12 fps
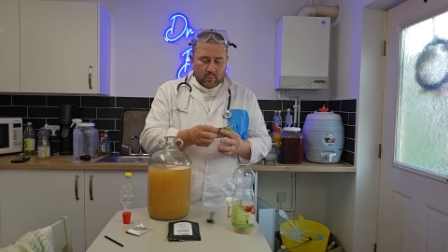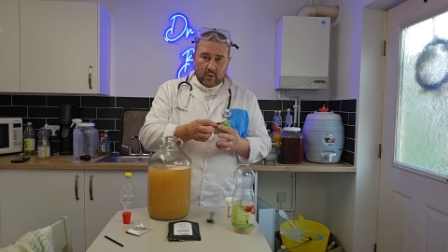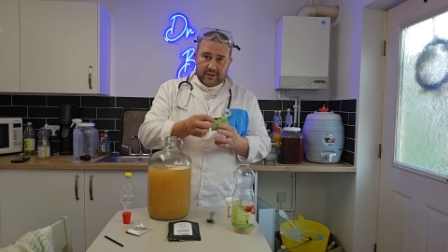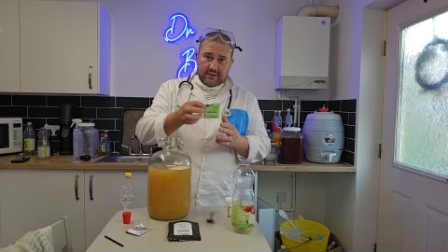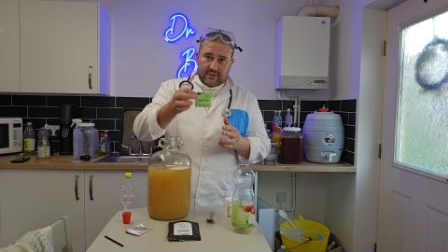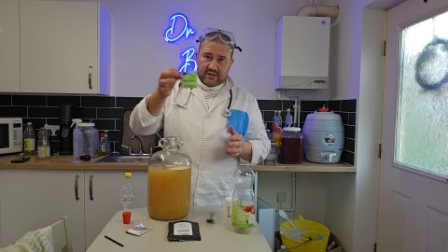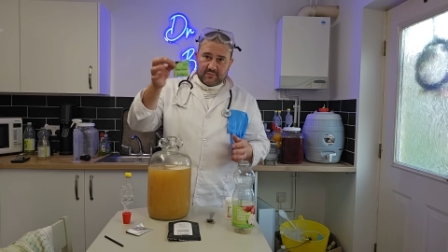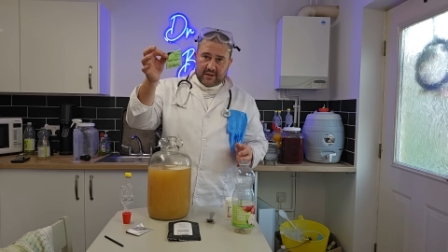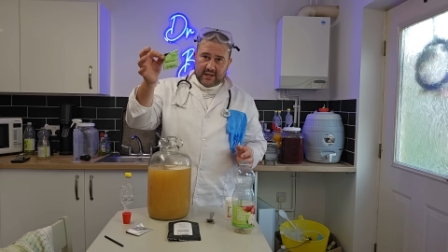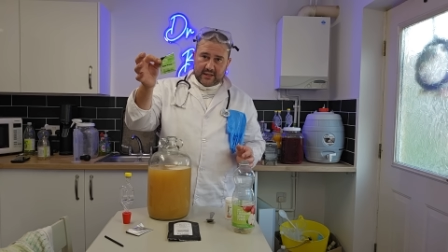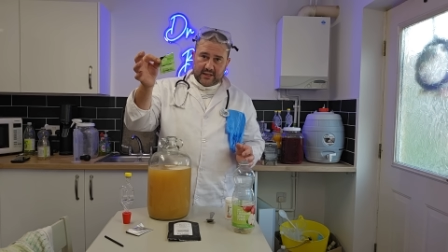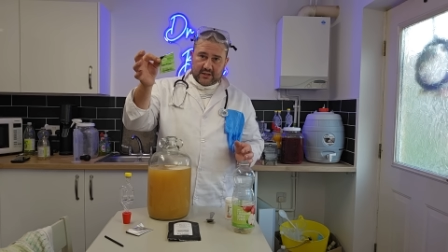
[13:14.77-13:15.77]
One of these
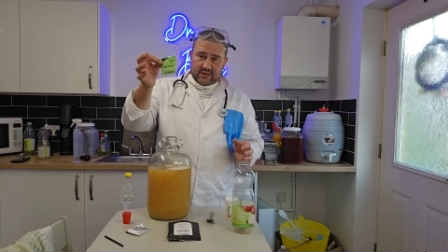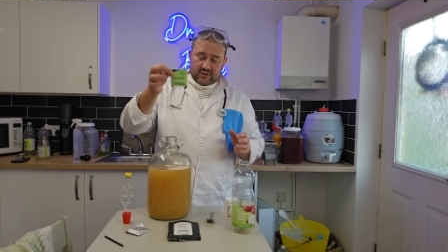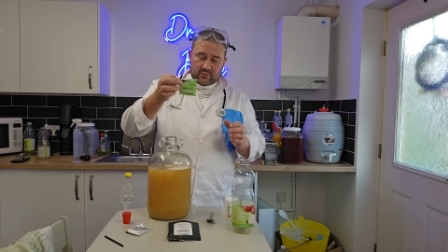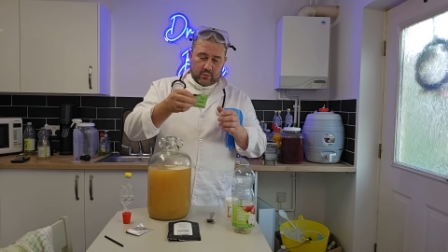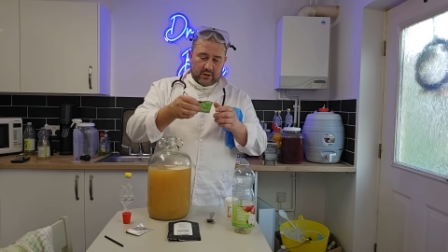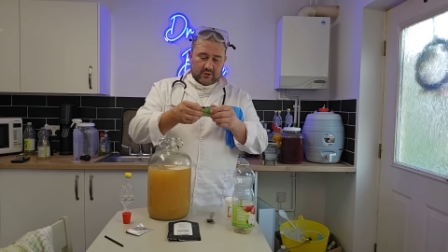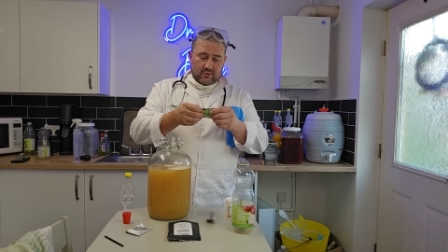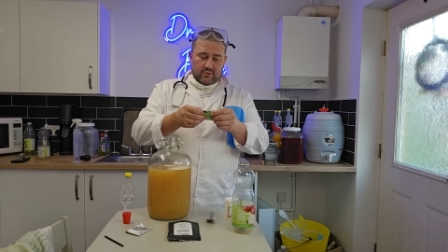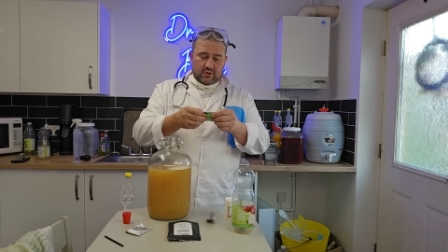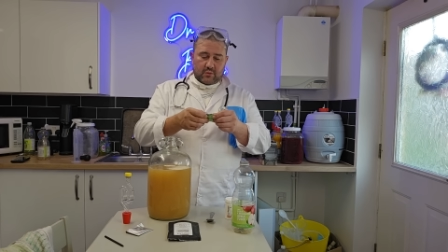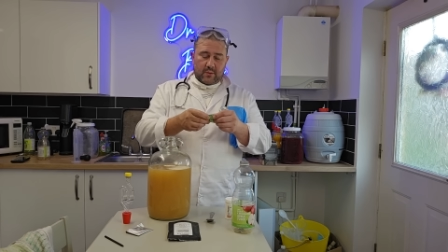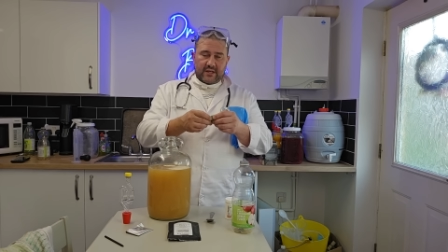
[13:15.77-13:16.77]
packets will
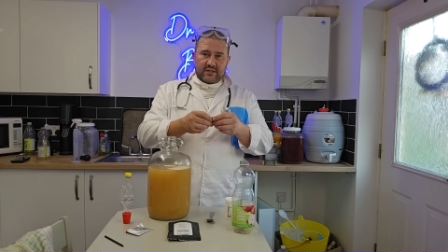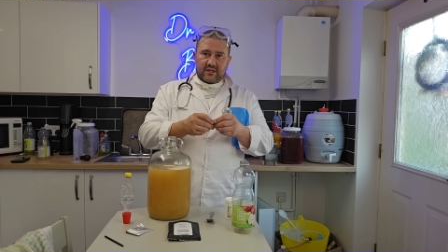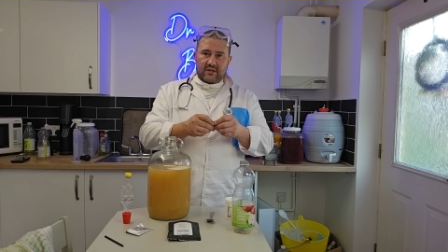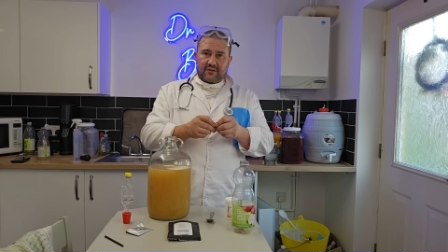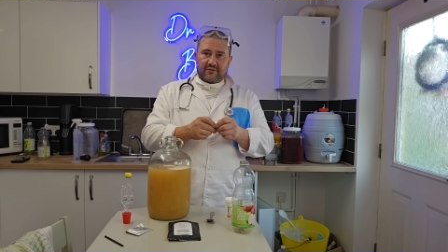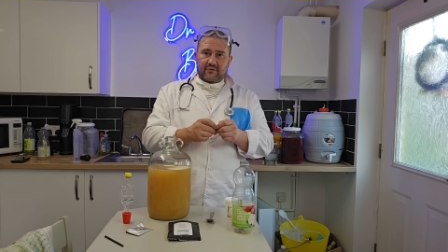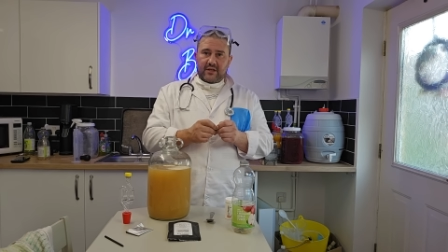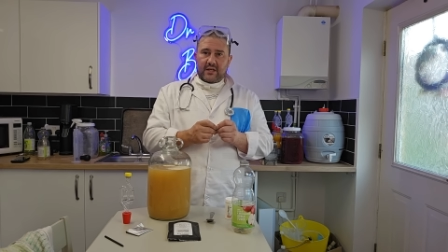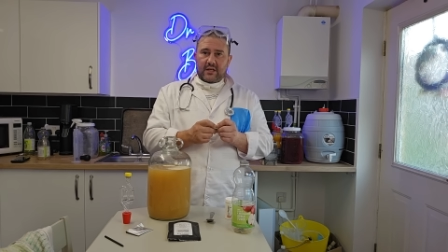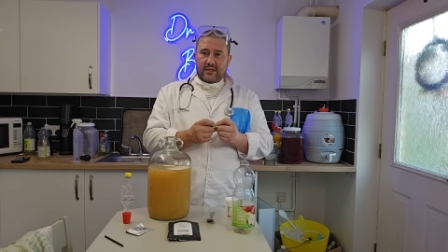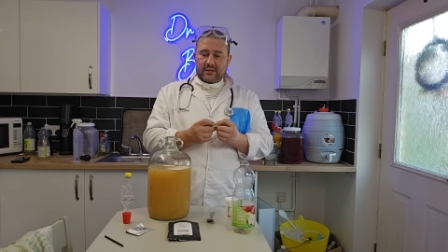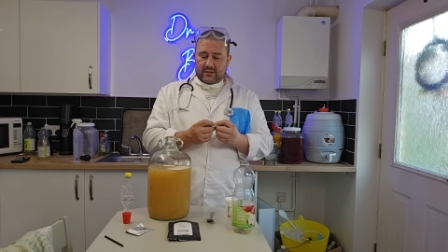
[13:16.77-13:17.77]
do
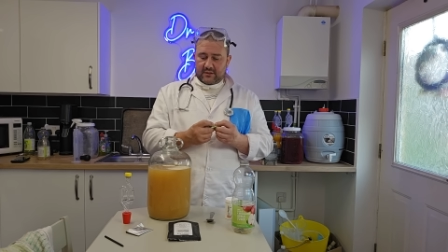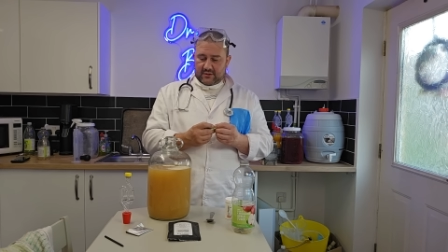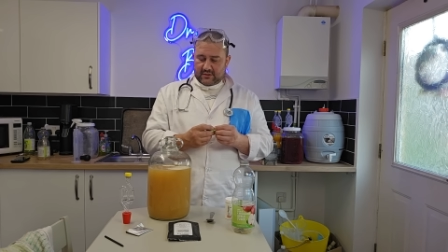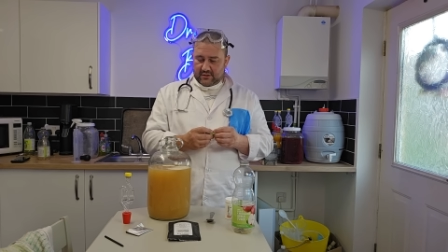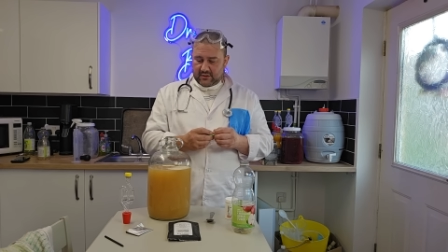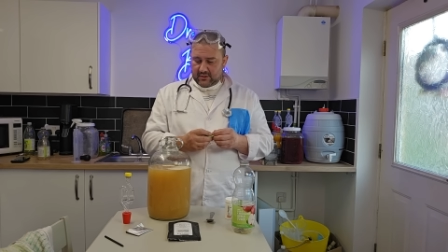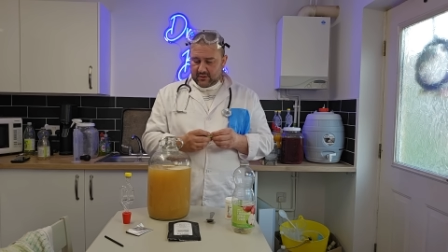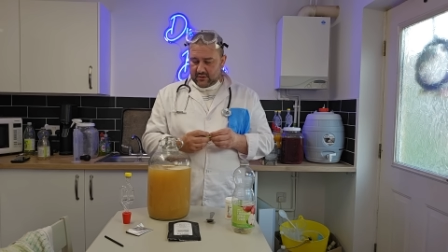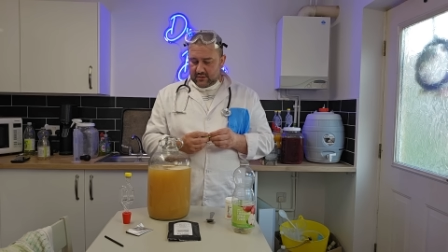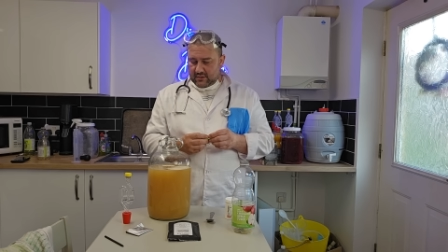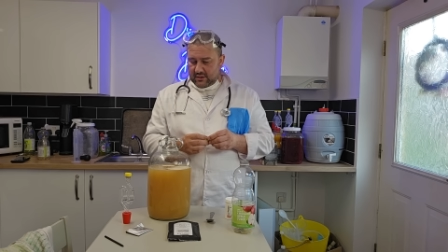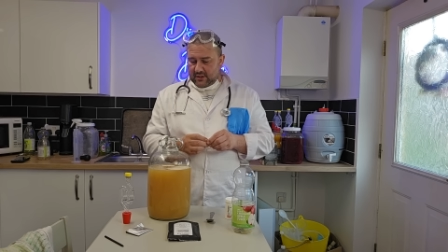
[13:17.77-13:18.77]
23 litres.
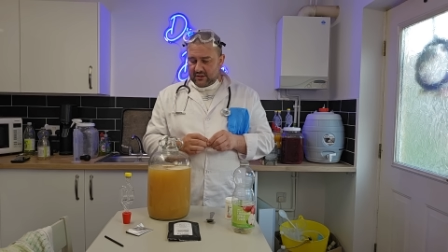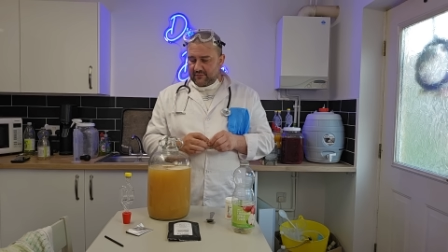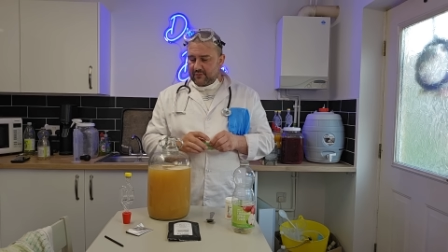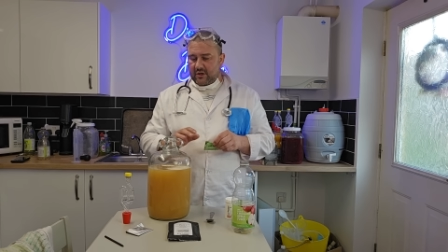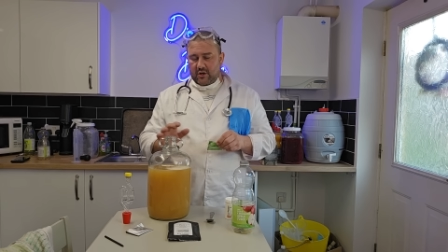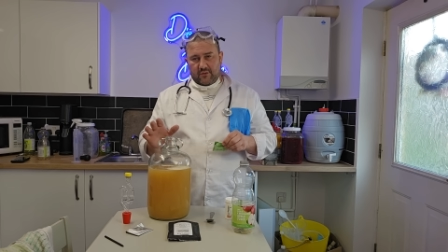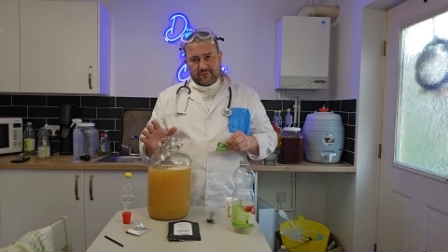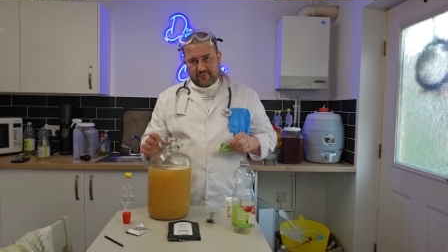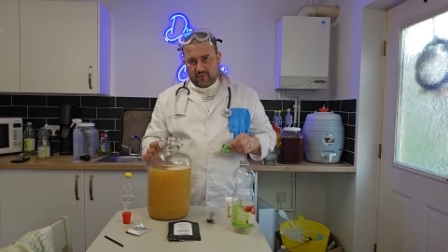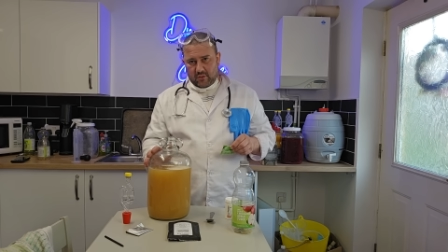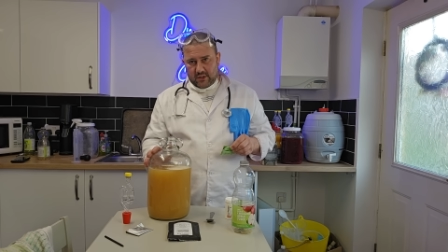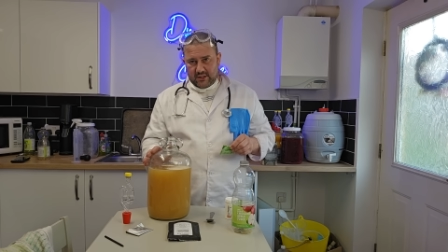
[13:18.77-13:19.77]
Guys, I've only got
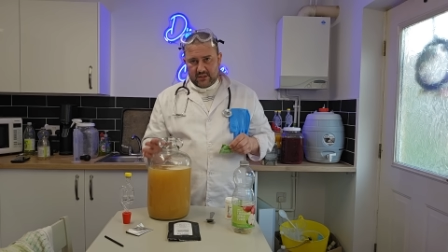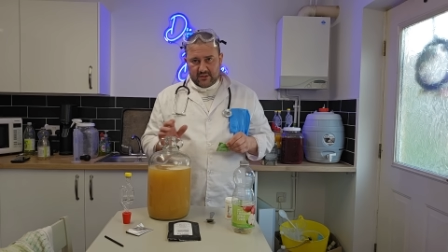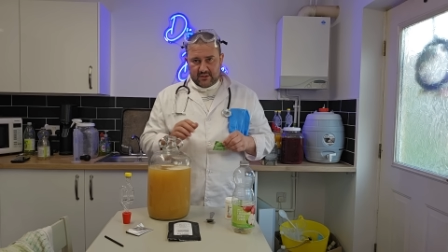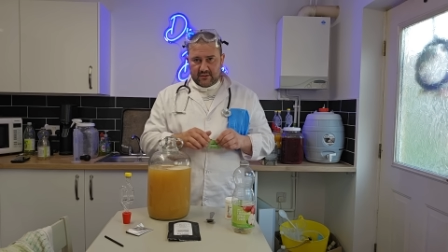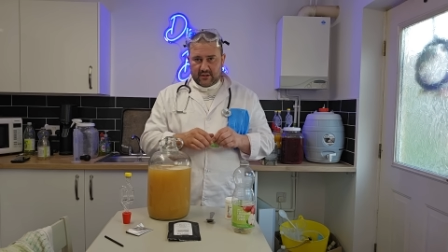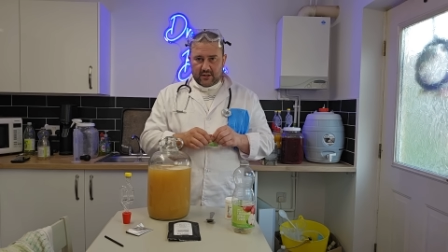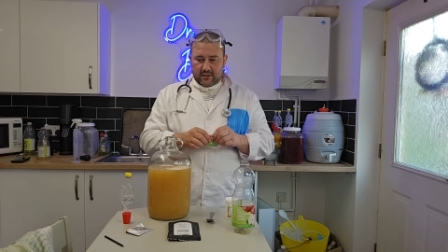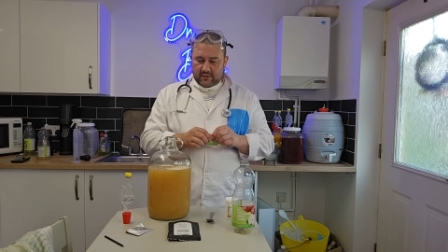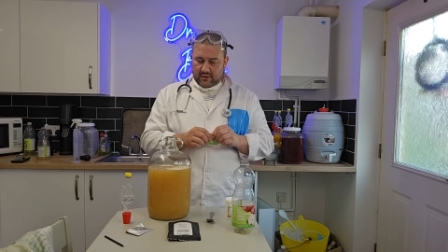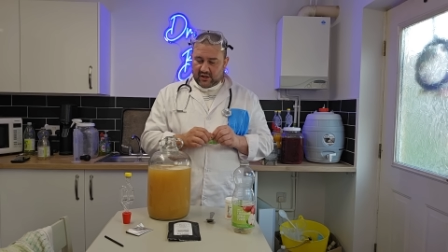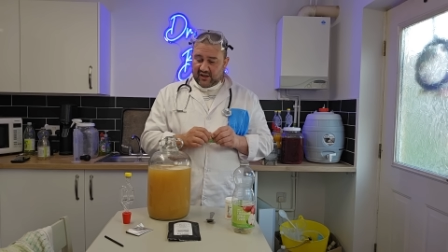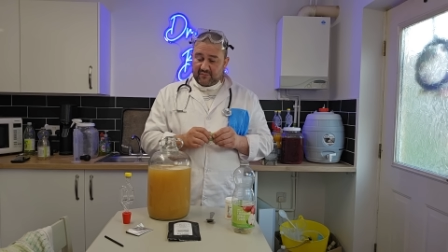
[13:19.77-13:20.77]
4 litres in there.
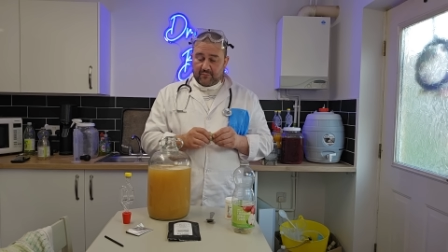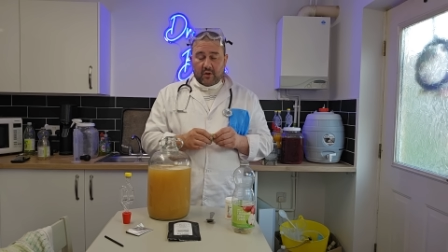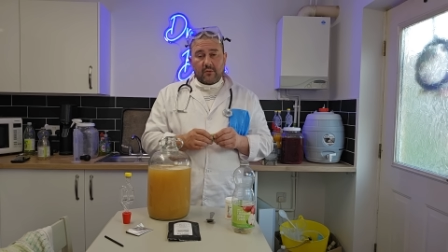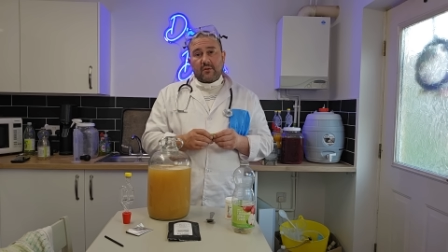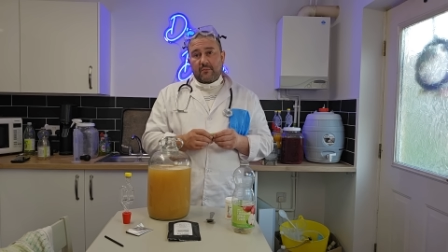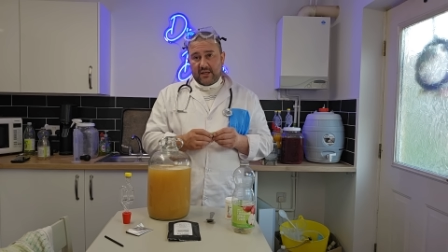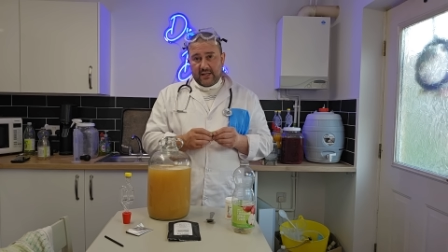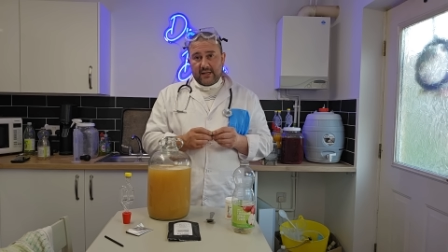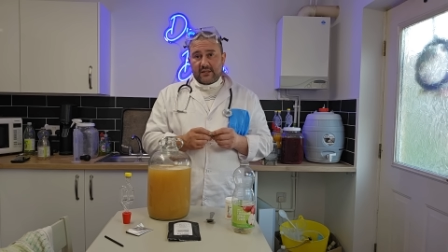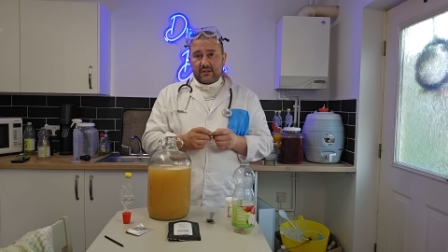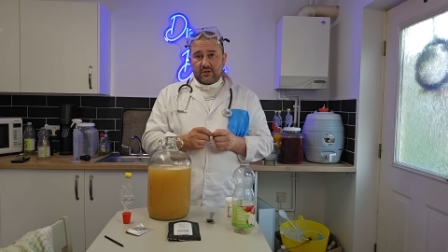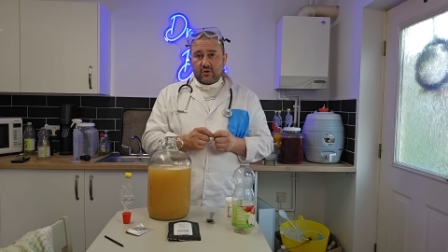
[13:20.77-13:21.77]
I've probably
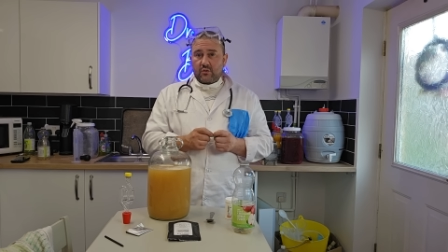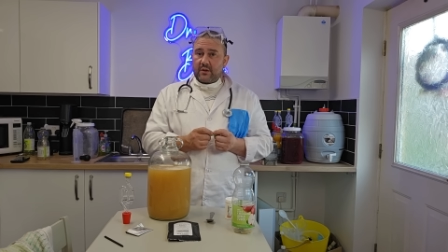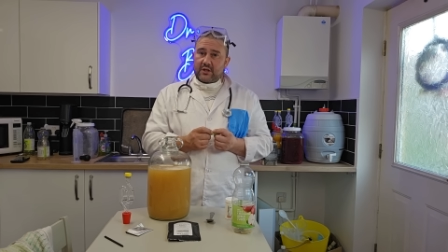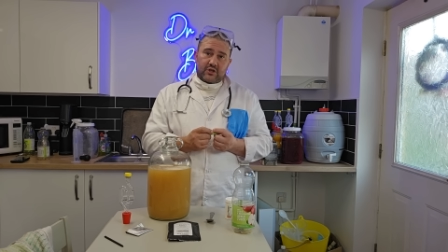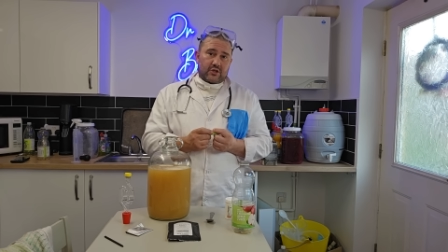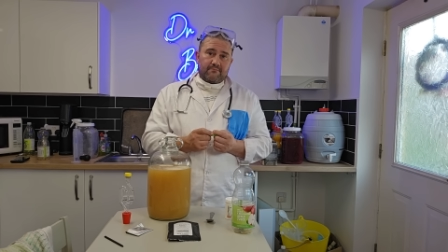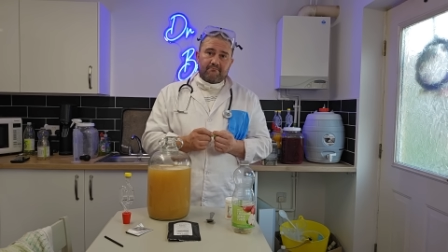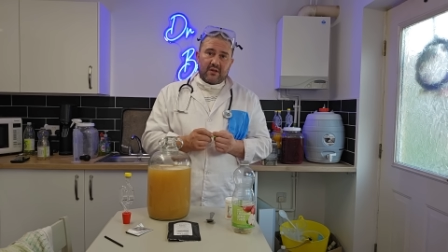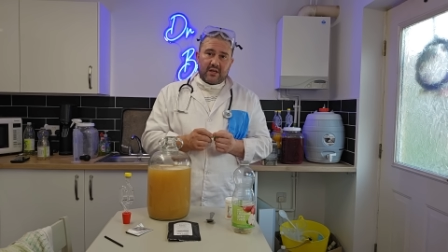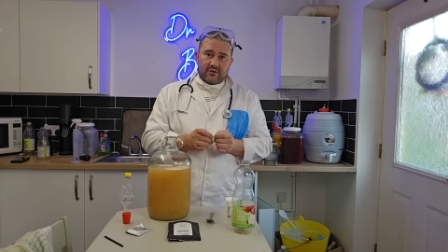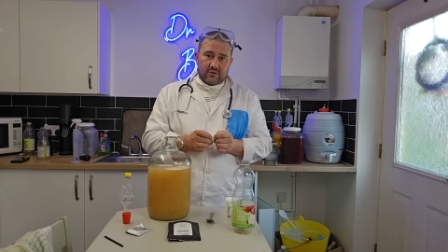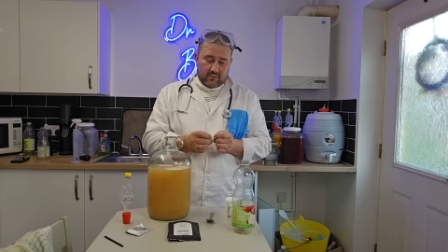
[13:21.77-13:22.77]
added too much, but that's